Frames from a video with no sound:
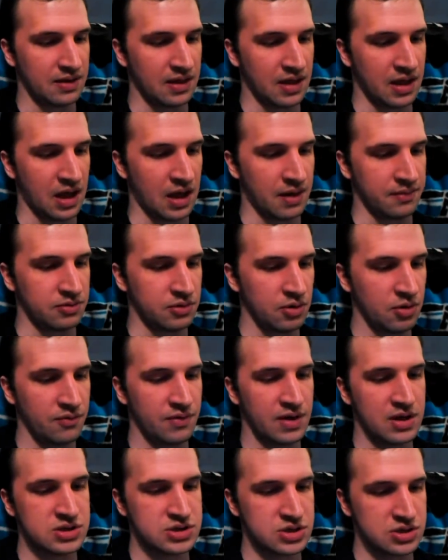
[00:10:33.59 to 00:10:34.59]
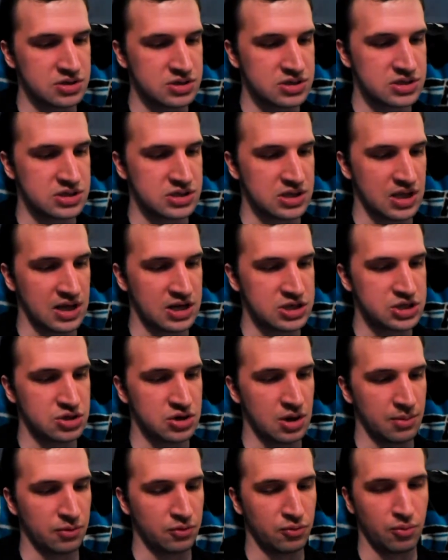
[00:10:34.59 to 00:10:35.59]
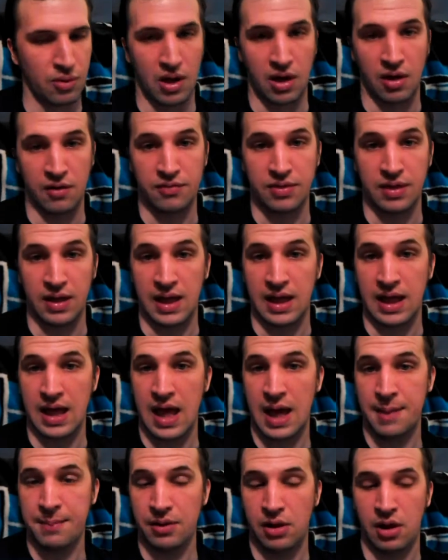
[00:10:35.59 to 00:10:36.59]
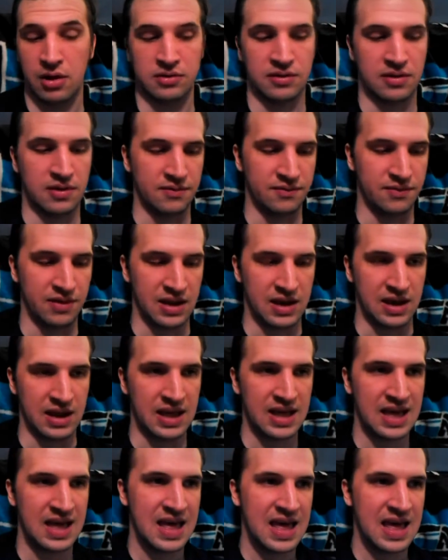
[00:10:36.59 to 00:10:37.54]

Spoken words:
New Avengers, issue number 12, the epilogue to the Infinity,